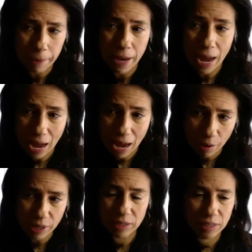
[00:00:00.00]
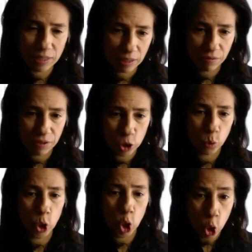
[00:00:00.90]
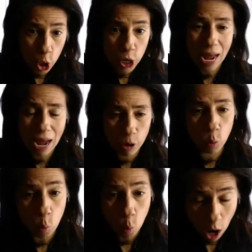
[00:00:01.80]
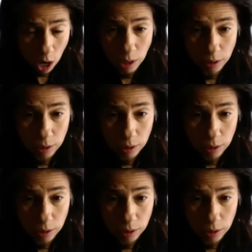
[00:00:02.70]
How did this individual learn how to walk?